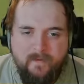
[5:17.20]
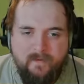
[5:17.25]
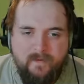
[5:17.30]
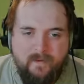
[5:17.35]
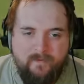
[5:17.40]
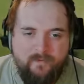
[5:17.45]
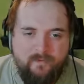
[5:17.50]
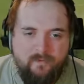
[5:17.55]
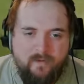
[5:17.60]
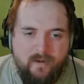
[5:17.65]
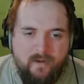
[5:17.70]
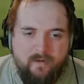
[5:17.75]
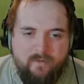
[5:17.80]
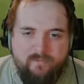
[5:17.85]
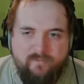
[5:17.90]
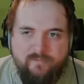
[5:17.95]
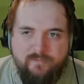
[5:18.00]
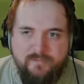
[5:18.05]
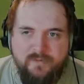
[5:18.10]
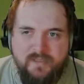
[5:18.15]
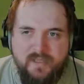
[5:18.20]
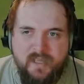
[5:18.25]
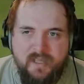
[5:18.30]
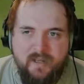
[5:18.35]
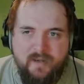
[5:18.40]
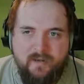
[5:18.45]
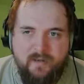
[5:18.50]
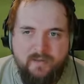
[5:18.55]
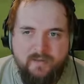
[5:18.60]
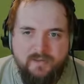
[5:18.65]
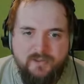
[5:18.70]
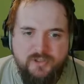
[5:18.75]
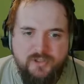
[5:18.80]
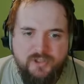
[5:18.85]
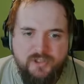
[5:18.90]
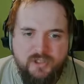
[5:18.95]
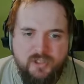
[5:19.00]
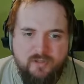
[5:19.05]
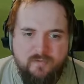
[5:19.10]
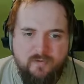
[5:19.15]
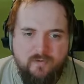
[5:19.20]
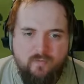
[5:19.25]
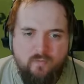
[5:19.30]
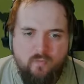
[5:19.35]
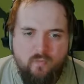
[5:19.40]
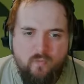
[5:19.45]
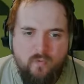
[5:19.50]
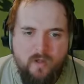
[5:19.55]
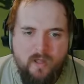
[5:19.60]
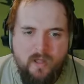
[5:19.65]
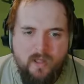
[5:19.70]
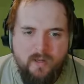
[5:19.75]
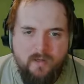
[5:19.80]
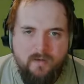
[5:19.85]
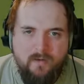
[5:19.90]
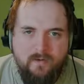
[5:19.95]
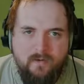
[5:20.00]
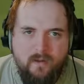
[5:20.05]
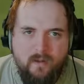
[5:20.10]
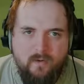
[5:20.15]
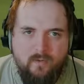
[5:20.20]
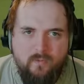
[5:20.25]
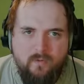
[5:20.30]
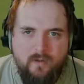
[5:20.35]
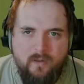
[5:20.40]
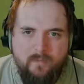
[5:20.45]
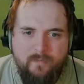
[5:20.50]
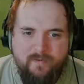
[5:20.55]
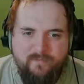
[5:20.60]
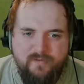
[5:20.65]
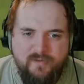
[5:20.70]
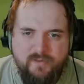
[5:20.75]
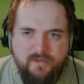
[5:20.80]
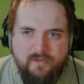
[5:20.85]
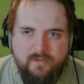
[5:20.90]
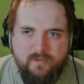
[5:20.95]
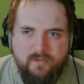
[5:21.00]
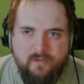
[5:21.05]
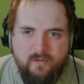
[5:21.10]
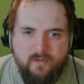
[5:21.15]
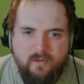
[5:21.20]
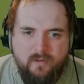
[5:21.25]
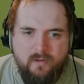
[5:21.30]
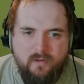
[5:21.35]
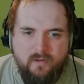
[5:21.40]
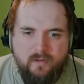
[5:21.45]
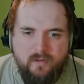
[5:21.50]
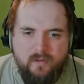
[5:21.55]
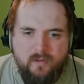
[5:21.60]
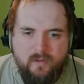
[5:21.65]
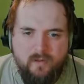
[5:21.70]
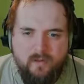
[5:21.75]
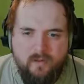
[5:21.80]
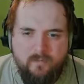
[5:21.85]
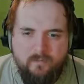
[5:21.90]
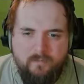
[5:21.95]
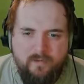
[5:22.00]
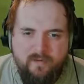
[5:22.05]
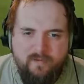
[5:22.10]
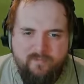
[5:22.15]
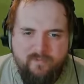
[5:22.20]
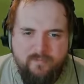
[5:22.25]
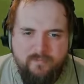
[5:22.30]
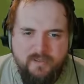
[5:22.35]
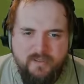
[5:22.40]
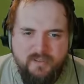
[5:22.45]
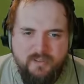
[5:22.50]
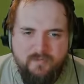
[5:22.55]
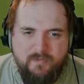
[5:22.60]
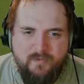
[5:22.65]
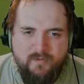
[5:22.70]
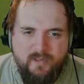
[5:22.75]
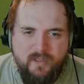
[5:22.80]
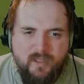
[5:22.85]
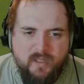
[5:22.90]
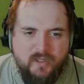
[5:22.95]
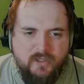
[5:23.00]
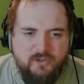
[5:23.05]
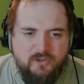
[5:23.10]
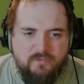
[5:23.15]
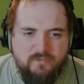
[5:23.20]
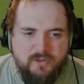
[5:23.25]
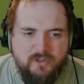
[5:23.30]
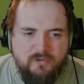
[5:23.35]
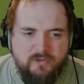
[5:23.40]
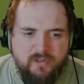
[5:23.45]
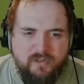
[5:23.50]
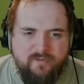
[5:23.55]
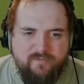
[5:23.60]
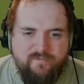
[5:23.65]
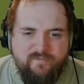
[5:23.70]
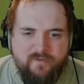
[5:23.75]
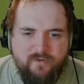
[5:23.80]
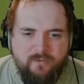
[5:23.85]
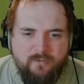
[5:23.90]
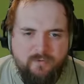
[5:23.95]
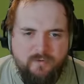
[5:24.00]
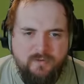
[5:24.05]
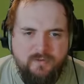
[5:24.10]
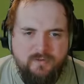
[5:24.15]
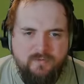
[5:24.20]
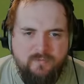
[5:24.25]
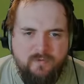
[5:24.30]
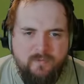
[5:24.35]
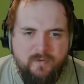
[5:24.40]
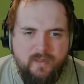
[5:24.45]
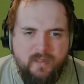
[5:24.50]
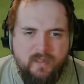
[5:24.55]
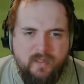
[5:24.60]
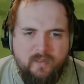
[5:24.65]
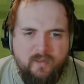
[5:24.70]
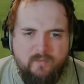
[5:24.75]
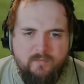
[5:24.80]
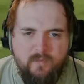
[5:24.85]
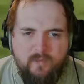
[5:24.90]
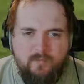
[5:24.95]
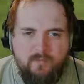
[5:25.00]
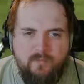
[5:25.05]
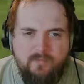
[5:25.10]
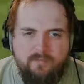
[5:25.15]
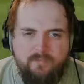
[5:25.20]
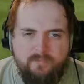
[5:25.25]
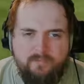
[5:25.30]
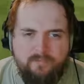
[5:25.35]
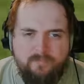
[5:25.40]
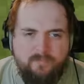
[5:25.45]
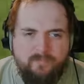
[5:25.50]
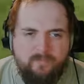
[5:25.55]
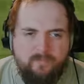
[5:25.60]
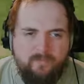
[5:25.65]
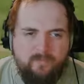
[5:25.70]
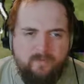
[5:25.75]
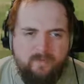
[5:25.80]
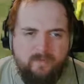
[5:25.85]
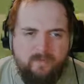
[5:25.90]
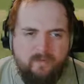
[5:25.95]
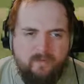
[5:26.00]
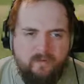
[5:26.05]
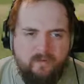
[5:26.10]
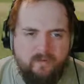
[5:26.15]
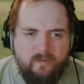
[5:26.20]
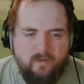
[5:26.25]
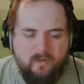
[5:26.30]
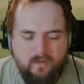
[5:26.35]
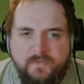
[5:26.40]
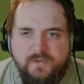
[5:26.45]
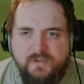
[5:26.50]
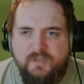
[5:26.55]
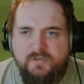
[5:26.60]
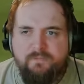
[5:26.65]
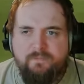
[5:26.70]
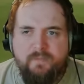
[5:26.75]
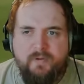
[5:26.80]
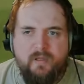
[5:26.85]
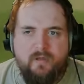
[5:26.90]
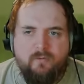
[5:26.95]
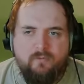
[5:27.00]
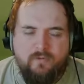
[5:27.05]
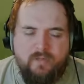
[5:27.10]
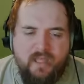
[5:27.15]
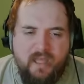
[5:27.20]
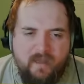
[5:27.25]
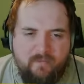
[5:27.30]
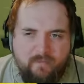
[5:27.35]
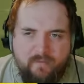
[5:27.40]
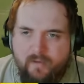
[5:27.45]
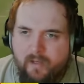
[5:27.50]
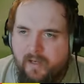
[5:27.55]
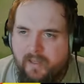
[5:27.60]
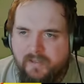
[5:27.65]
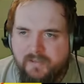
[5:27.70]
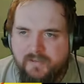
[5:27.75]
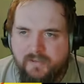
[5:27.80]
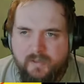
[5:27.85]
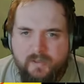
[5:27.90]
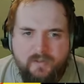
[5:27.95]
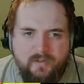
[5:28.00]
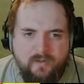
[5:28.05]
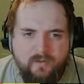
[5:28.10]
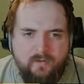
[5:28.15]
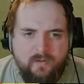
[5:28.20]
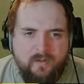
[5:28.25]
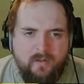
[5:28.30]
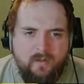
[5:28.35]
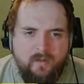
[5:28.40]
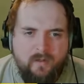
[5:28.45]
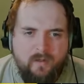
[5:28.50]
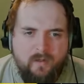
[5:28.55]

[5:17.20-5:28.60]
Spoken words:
Down the ground from Sandy. It's just going to be one. No, we'll come back for two. Bit of a miscommunication between the fielders. We make it home, no problem. What's this big old gap on the leg side doing?